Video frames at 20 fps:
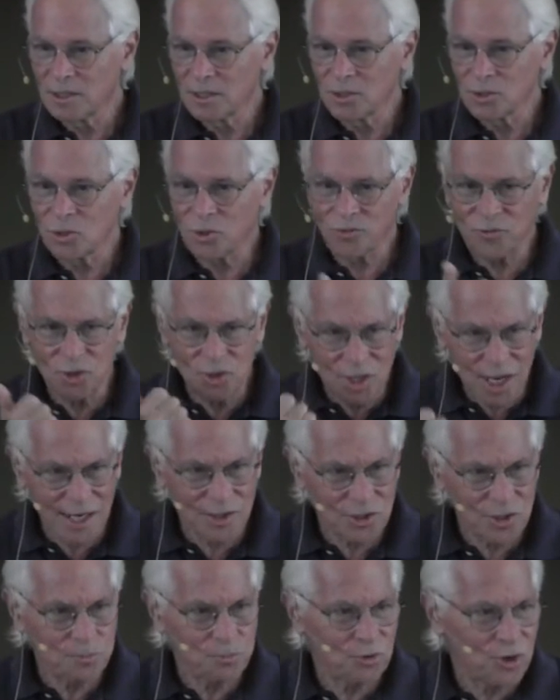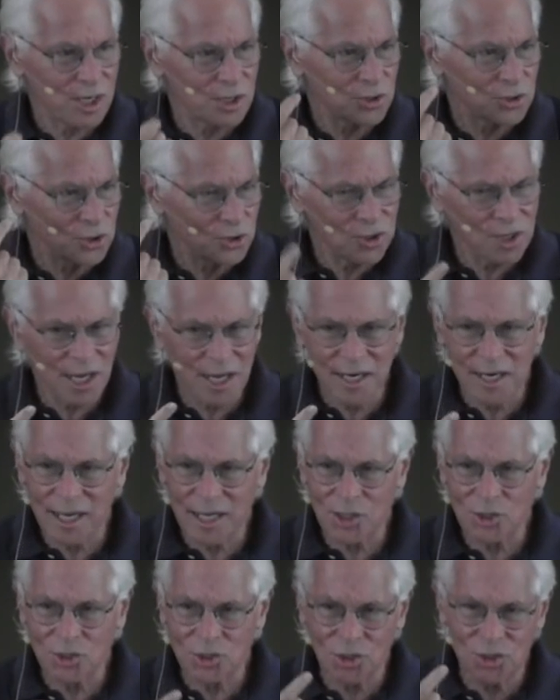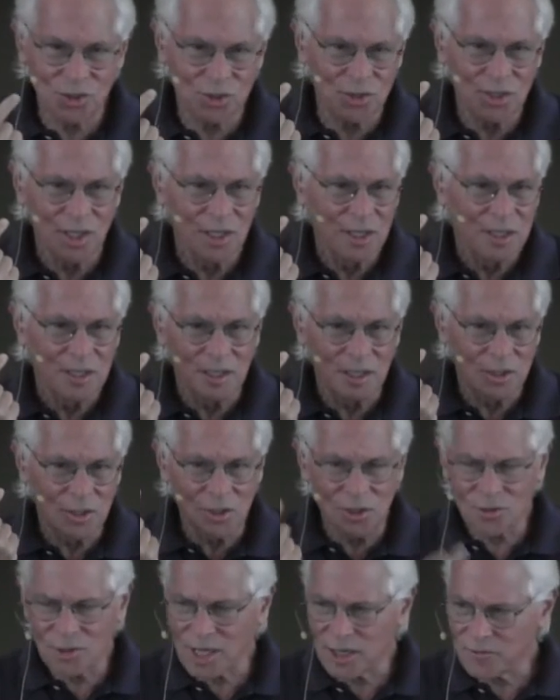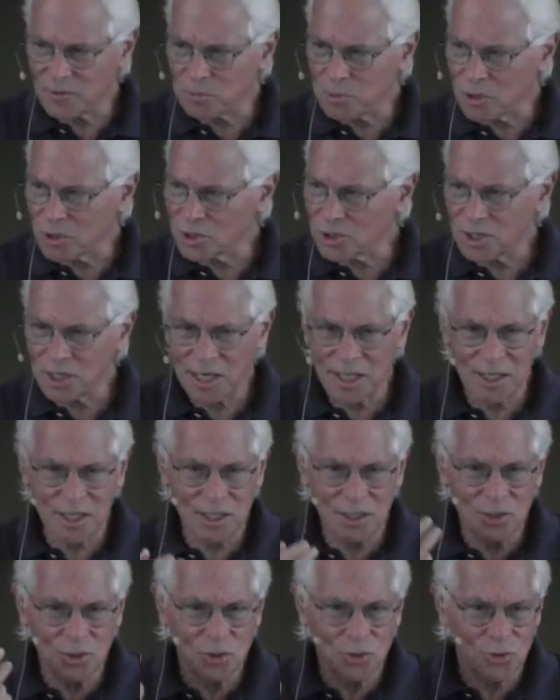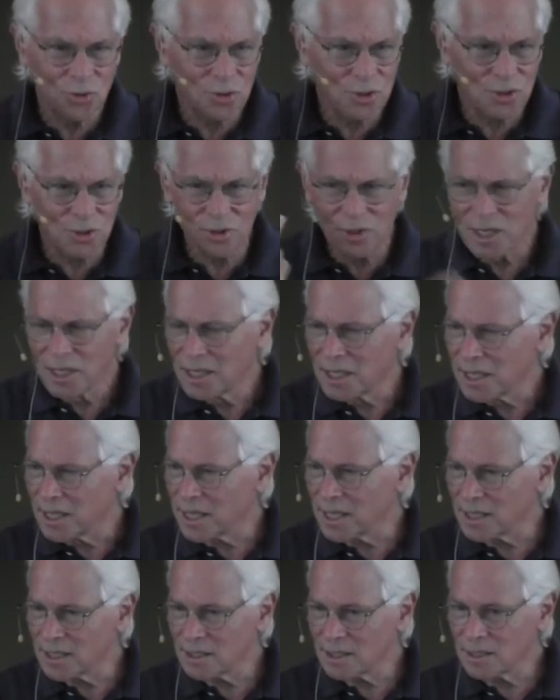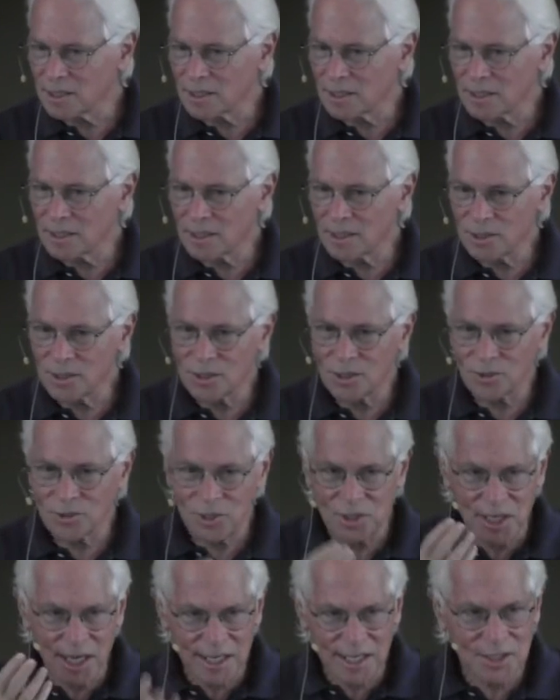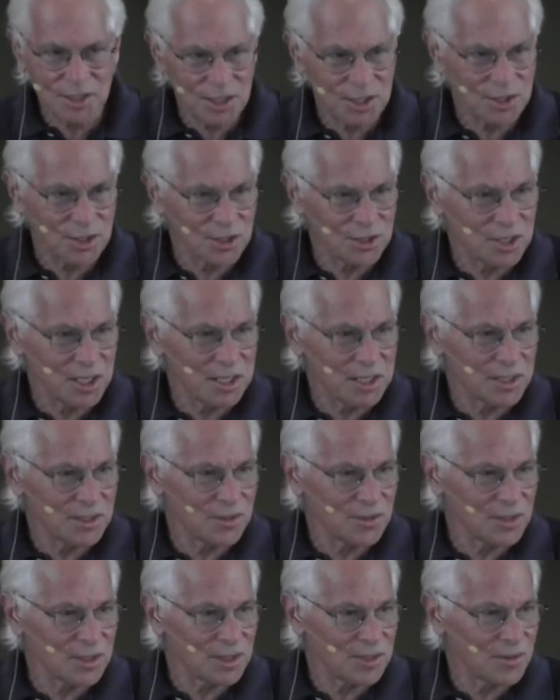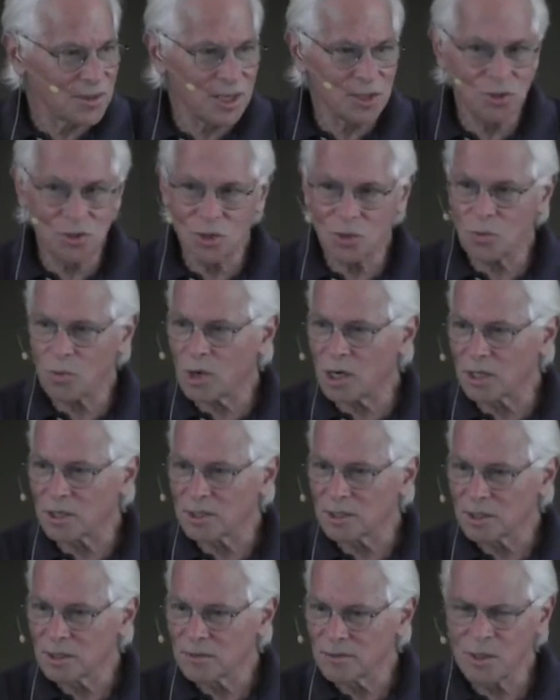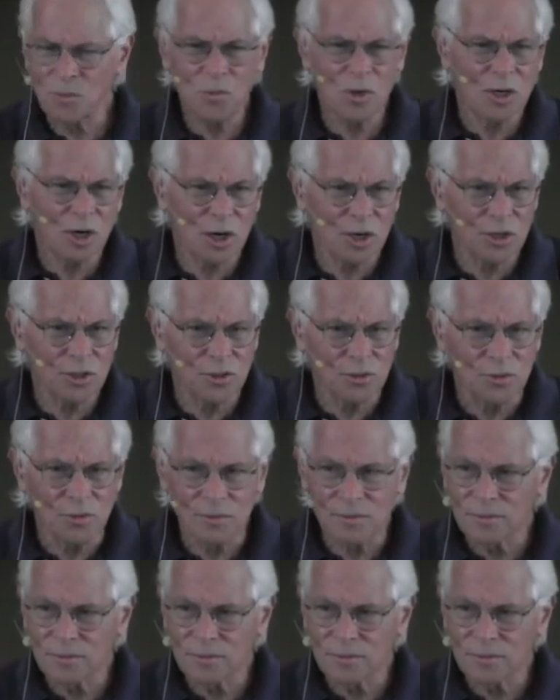So if you're not depressed, you're not anxious, you don't have a personality disorder, and you're not addicted to anything, then you're what? Then what are you?